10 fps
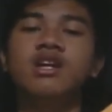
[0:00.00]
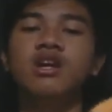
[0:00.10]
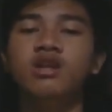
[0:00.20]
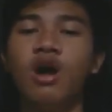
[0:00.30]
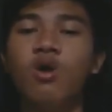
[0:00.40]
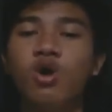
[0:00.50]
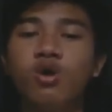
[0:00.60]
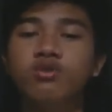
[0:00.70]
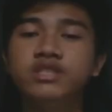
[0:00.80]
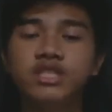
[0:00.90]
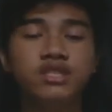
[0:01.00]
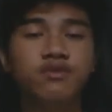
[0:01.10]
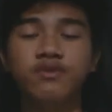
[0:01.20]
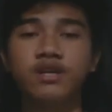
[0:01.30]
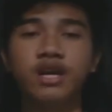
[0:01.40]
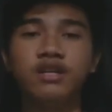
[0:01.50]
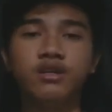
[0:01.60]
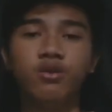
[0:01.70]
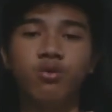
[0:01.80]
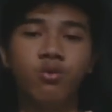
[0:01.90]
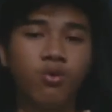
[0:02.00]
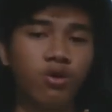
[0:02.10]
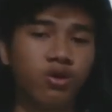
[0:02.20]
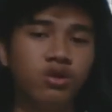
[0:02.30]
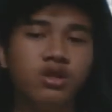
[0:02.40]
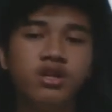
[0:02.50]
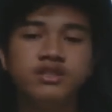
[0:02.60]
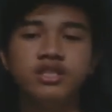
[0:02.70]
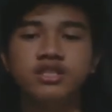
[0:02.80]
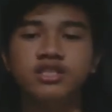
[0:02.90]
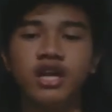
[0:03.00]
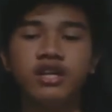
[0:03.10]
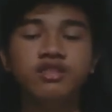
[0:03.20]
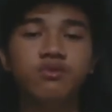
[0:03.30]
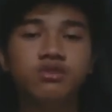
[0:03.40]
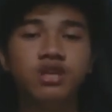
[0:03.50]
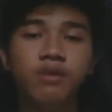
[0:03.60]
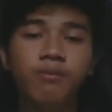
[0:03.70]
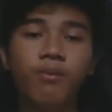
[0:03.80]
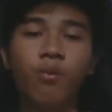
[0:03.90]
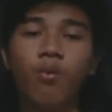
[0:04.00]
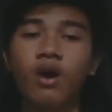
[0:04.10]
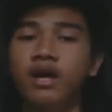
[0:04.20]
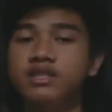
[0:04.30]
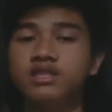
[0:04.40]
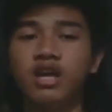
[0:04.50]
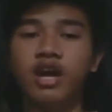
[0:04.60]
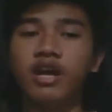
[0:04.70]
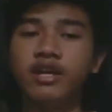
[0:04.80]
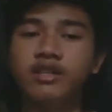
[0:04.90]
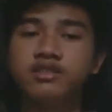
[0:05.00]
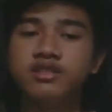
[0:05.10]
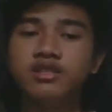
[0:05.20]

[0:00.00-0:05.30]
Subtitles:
now how significant the role to Chinese Muslim was in